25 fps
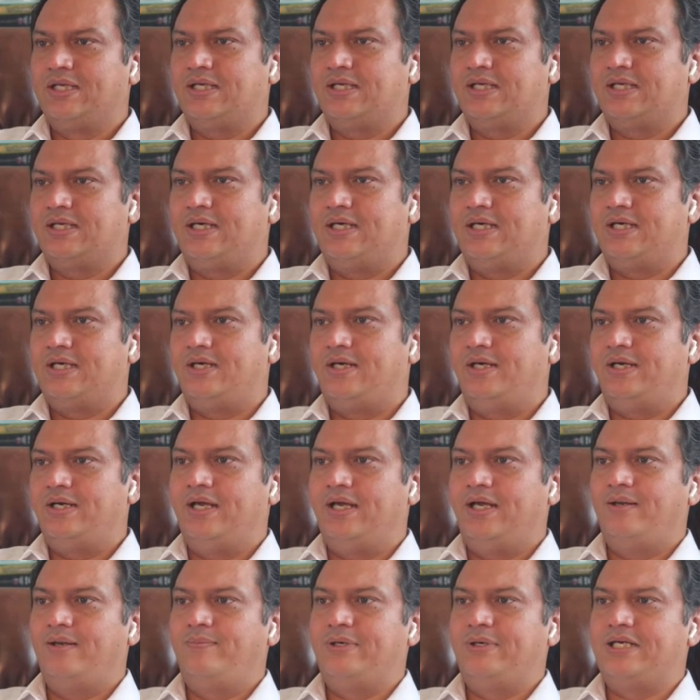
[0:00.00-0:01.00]

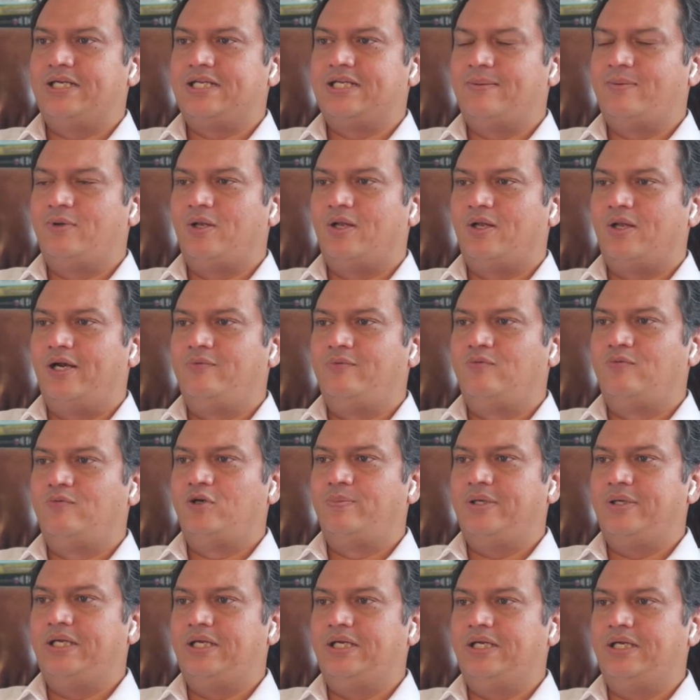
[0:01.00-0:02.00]
a beta amyloid
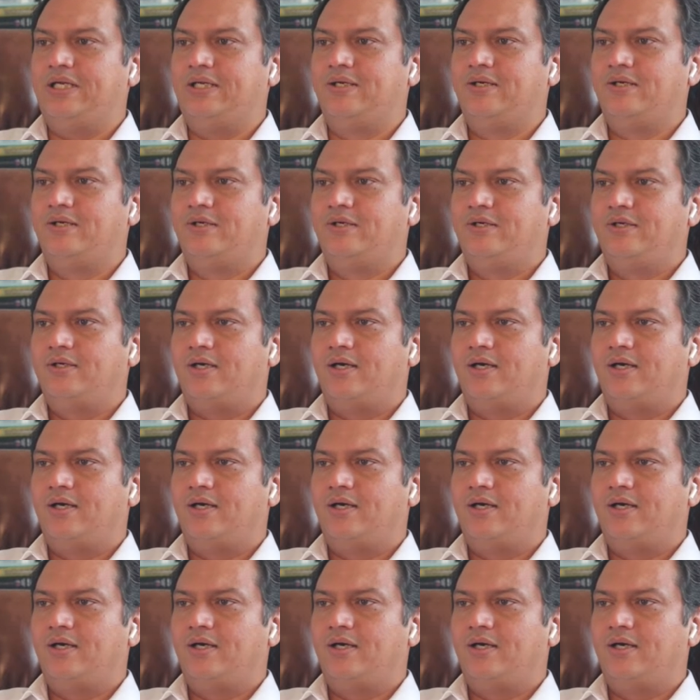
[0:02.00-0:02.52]
will be